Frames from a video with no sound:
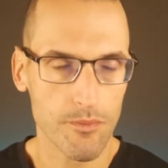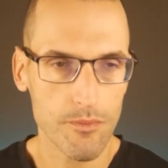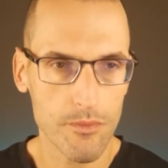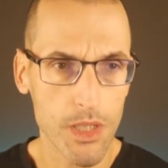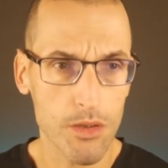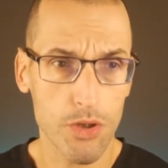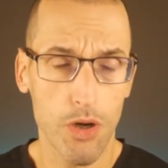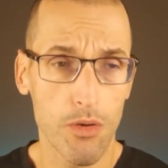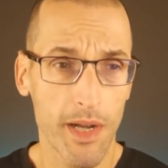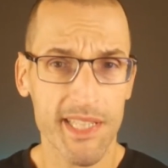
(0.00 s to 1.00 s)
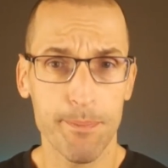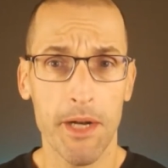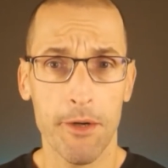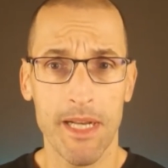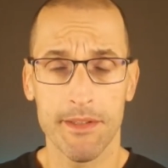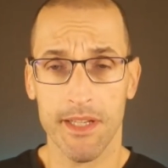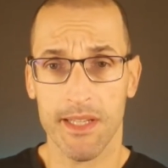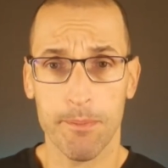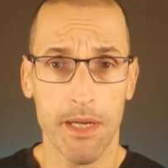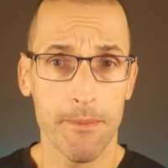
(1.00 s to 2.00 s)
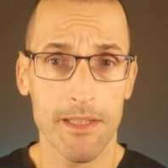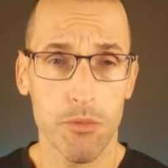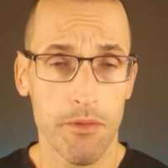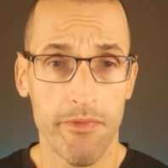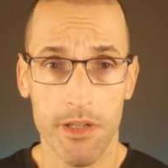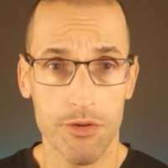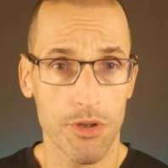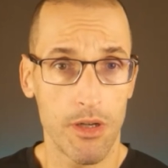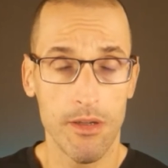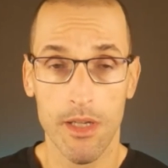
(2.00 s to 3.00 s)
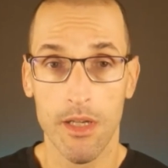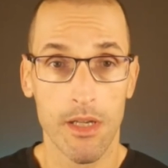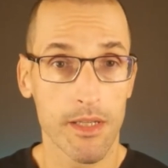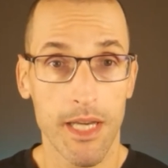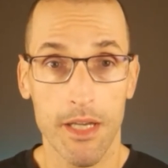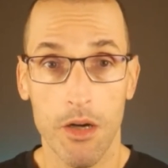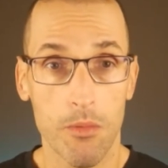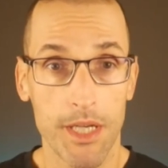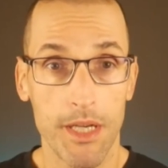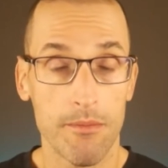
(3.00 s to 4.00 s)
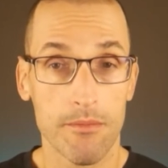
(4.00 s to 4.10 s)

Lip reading: So experiment with virtual, get on with it.